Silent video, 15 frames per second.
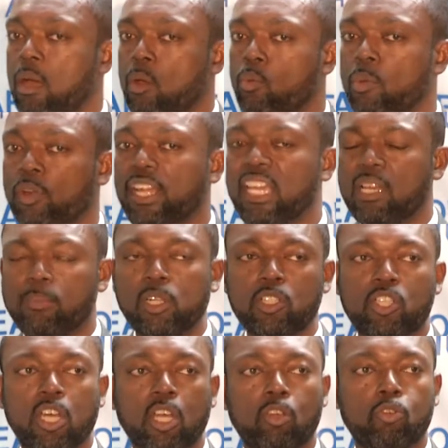We were able
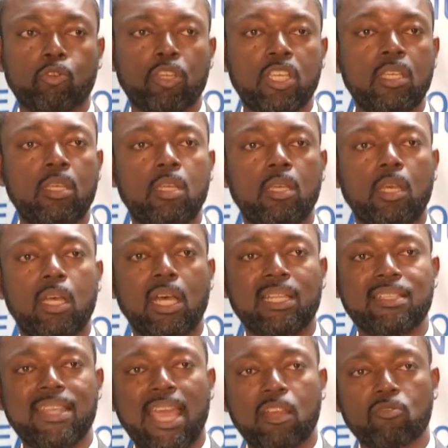to agree a
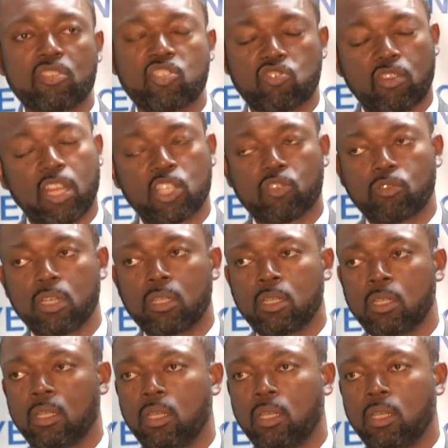debt restructuring